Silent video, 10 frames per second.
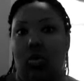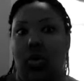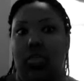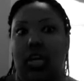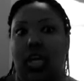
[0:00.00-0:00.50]

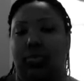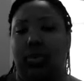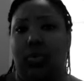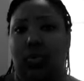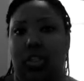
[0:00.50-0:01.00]
whether or not the
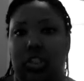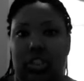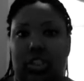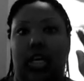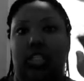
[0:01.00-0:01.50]
people were
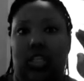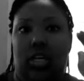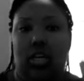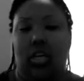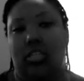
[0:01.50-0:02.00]

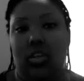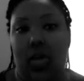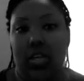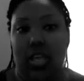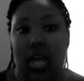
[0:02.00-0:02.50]
judging, and so
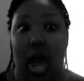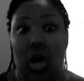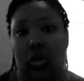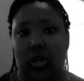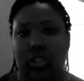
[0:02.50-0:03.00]
they say
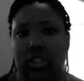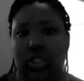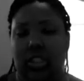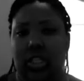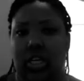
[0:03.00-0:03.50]
all
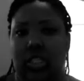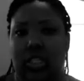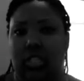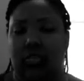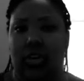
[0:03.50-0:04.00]
Christians judge.
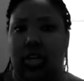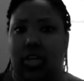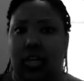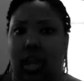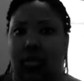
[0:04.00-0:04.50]
That's a
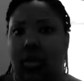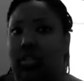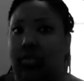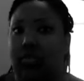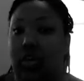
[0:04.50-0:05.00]
fucking lie,
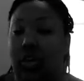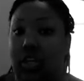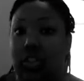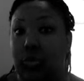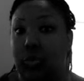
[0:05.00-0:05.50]
because if
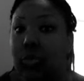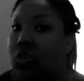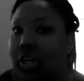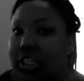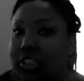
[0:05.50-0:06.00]
you're a true
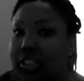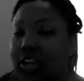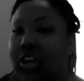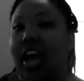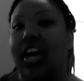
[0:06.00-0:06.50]
Christian,
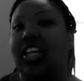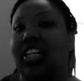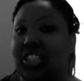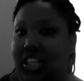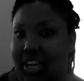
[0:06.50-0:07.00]
you're not going
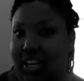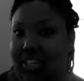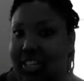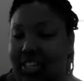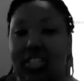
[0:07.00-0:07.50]
to
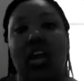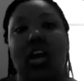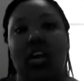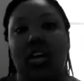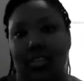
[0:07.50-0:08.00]
judge,
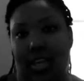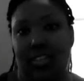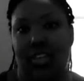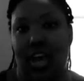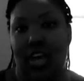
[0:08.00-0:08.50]
because
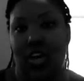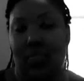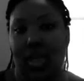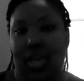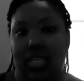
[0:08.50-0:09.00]
that's not your
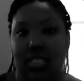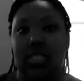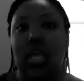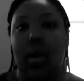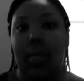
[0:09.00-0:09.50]

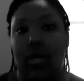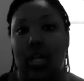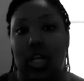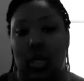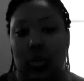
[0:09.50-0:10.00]
place. But
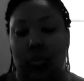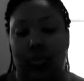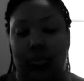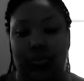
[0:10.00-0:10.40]
anywho,